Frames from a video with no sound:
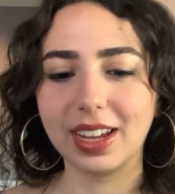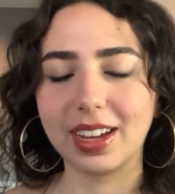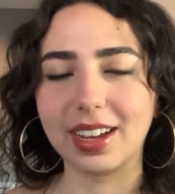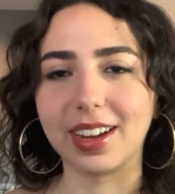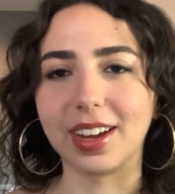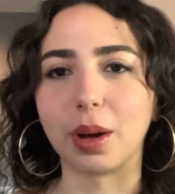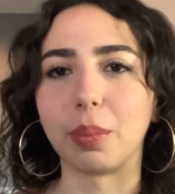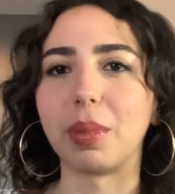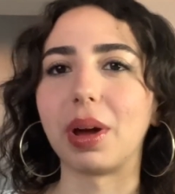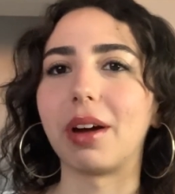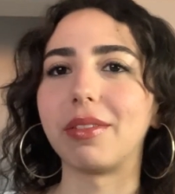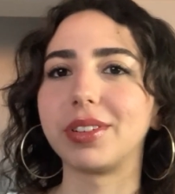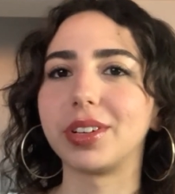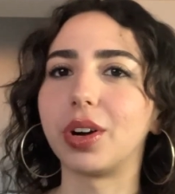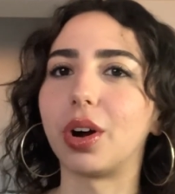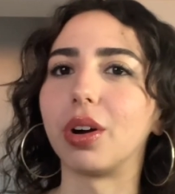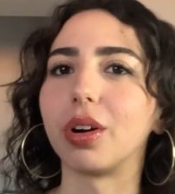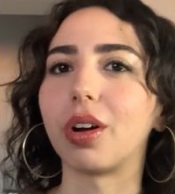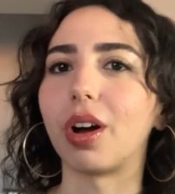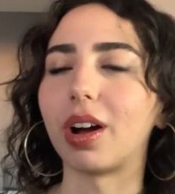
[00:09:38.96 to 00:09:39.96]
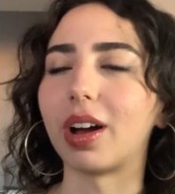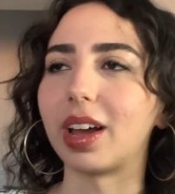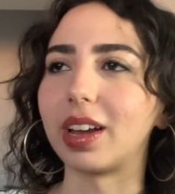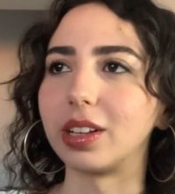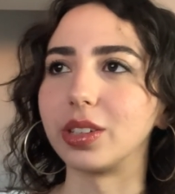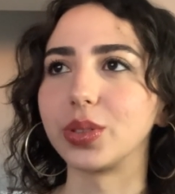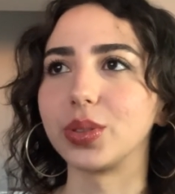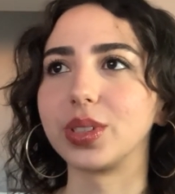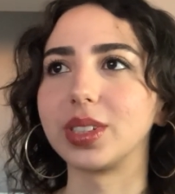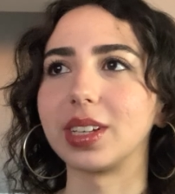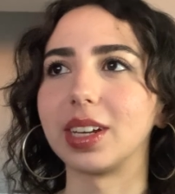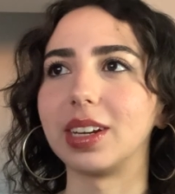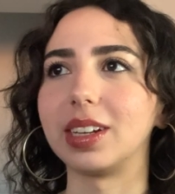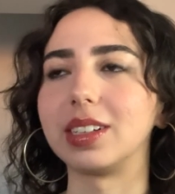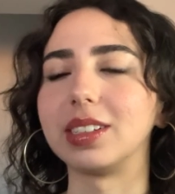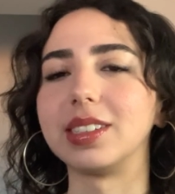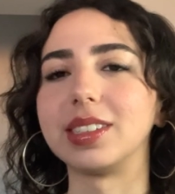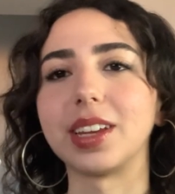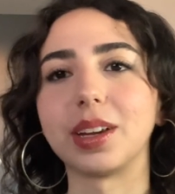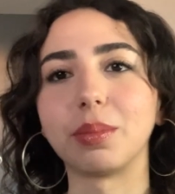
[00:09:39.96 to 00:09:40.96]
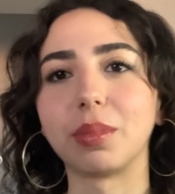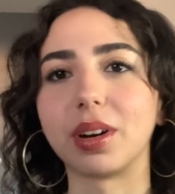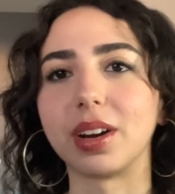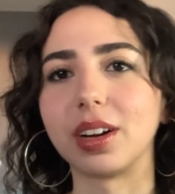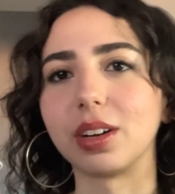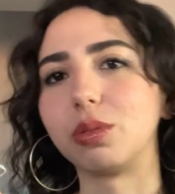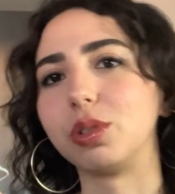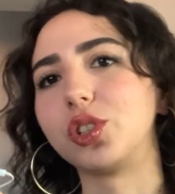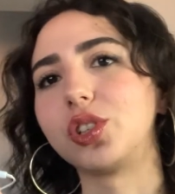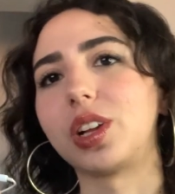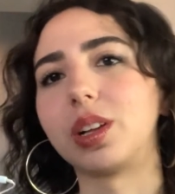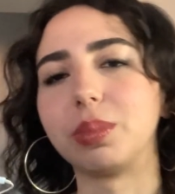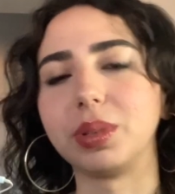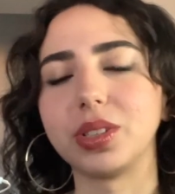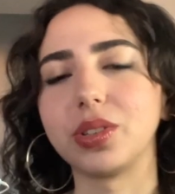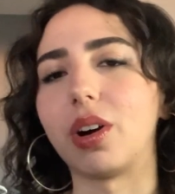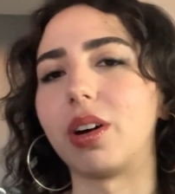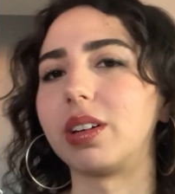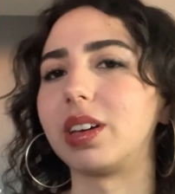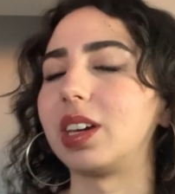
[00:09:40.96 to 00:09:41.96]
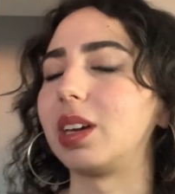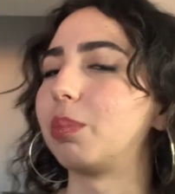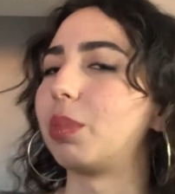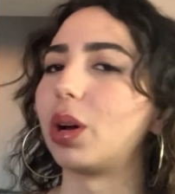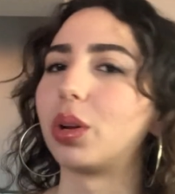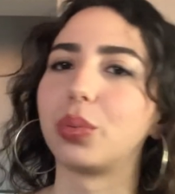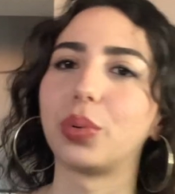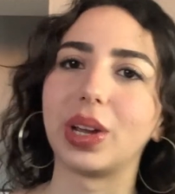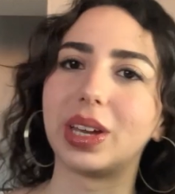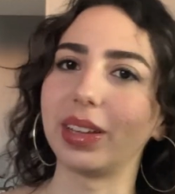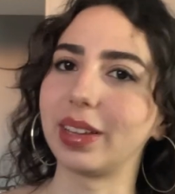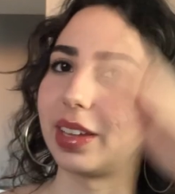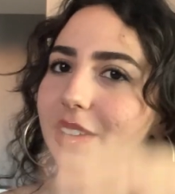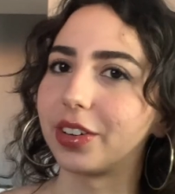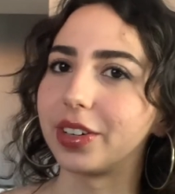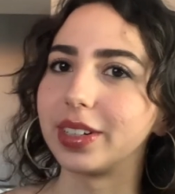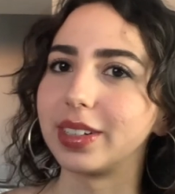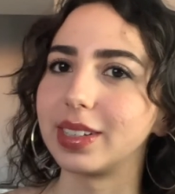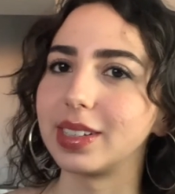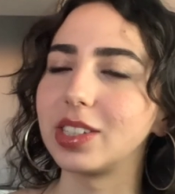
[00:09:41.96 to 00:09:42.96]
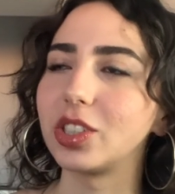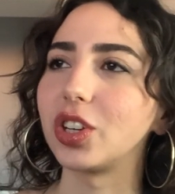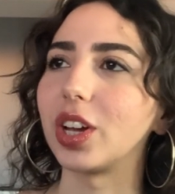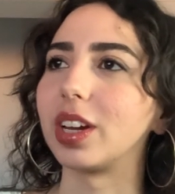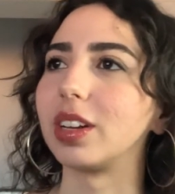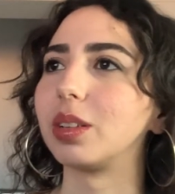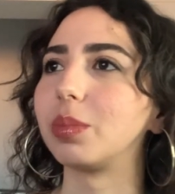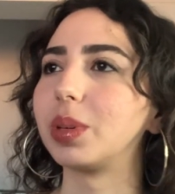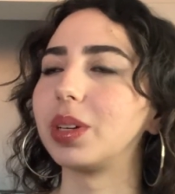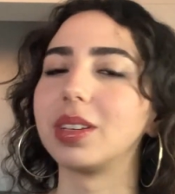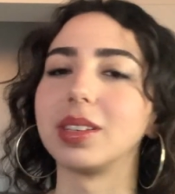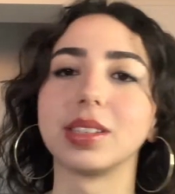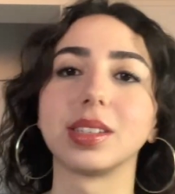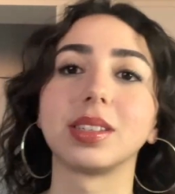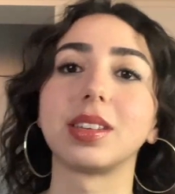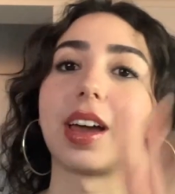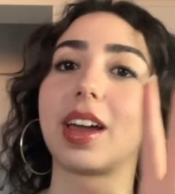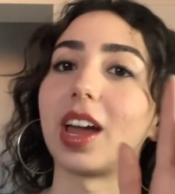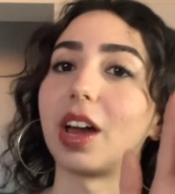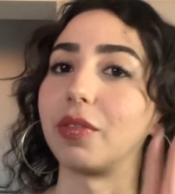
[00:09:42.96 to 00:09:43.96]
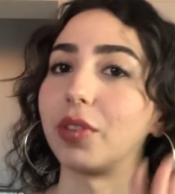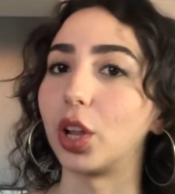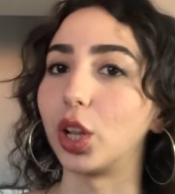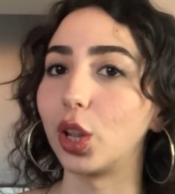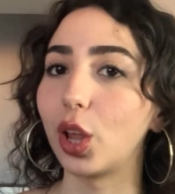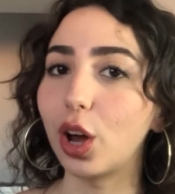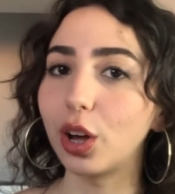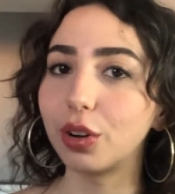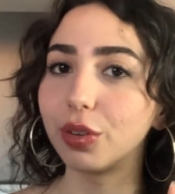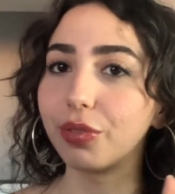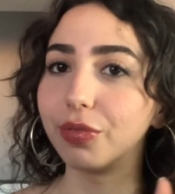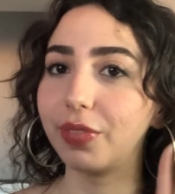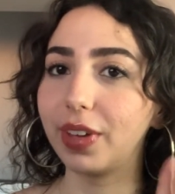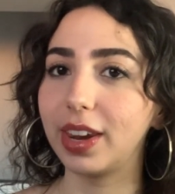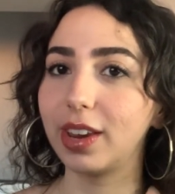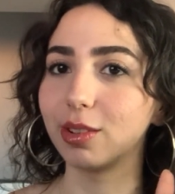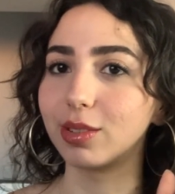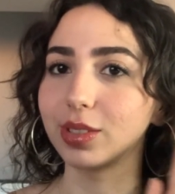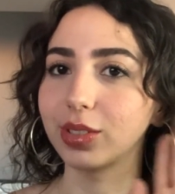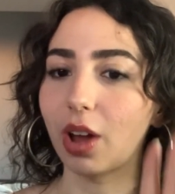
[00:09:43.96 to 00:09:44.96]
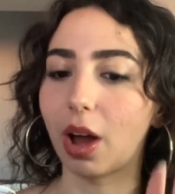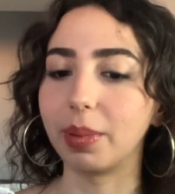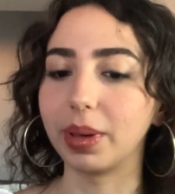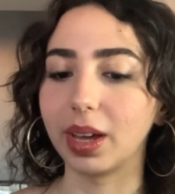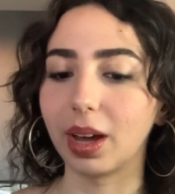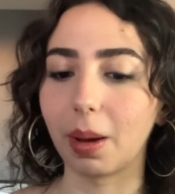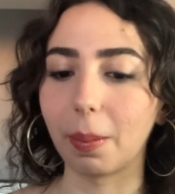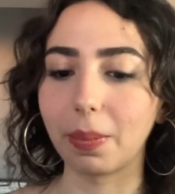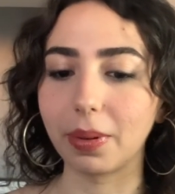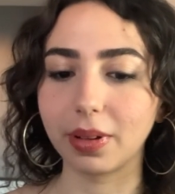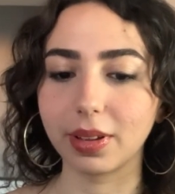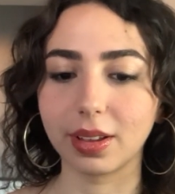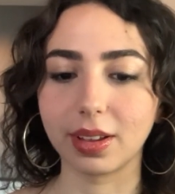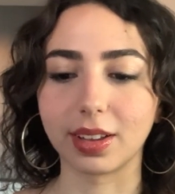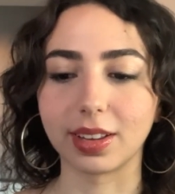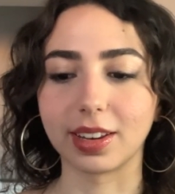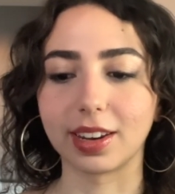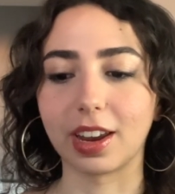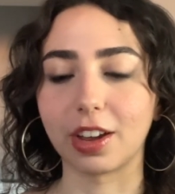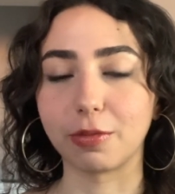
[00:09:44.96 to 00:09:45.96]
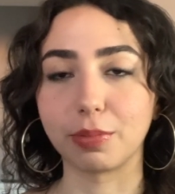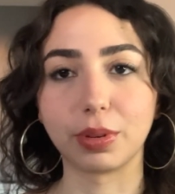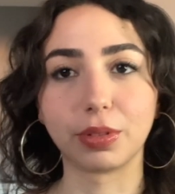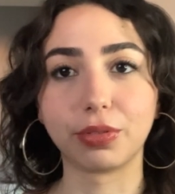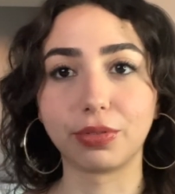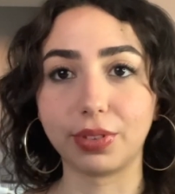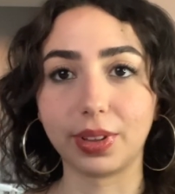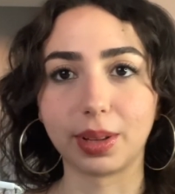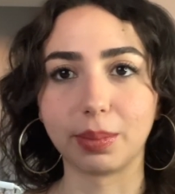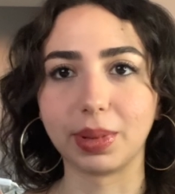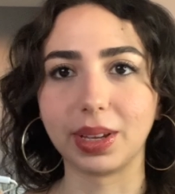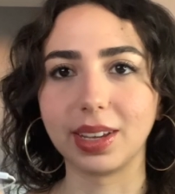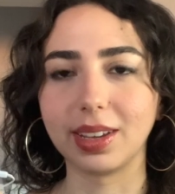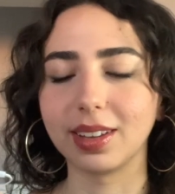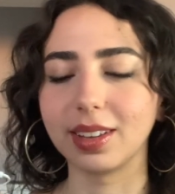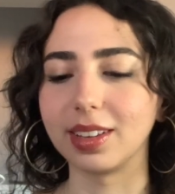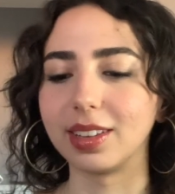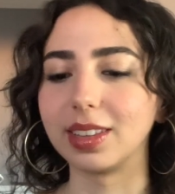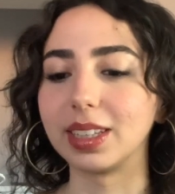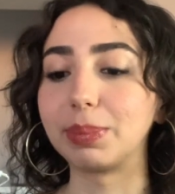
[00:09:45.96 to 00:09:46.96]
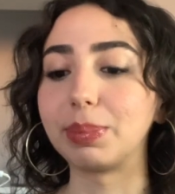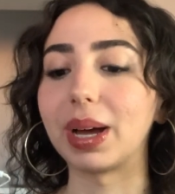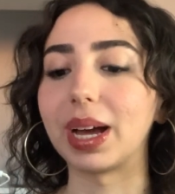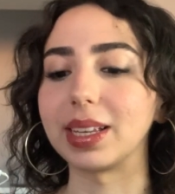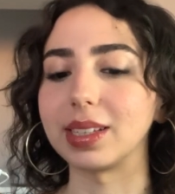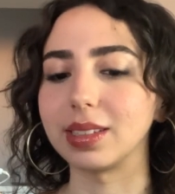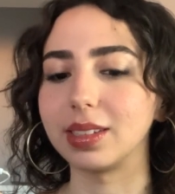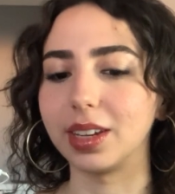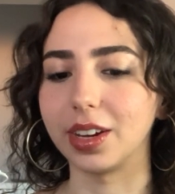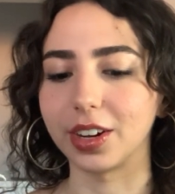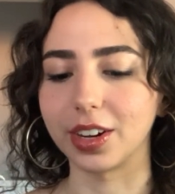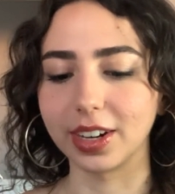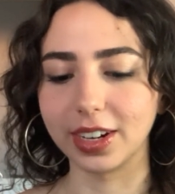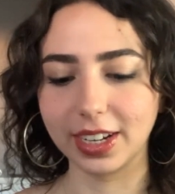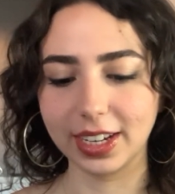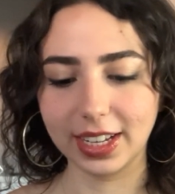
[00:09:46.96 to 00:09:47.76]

After Hong Kong, I also studied in Denmark, which I'll be talking about way later in this channel, because I have a lot of videos coming up that I've been filming in the past year.